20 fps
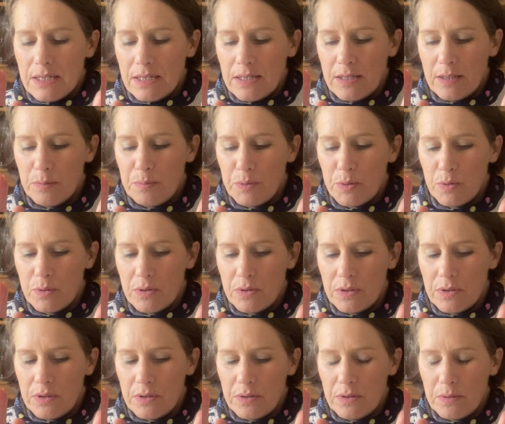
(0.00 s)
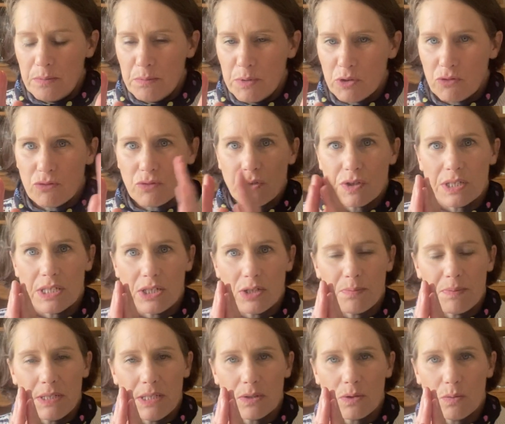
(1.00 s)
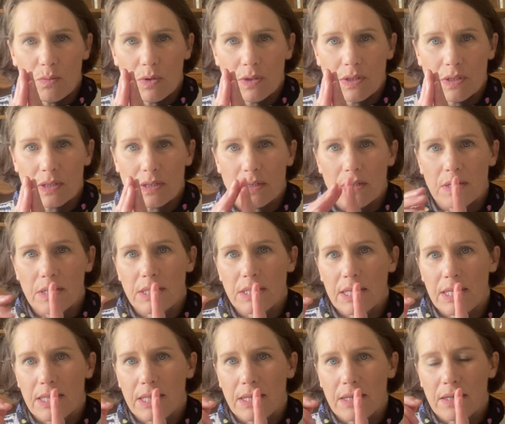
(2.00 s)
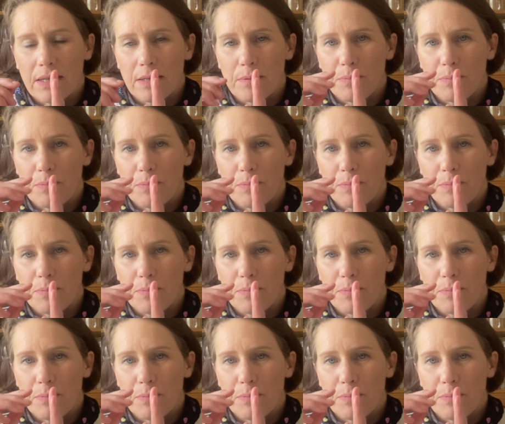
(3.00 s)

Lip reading: I put my cross stitch piece on one side, and then I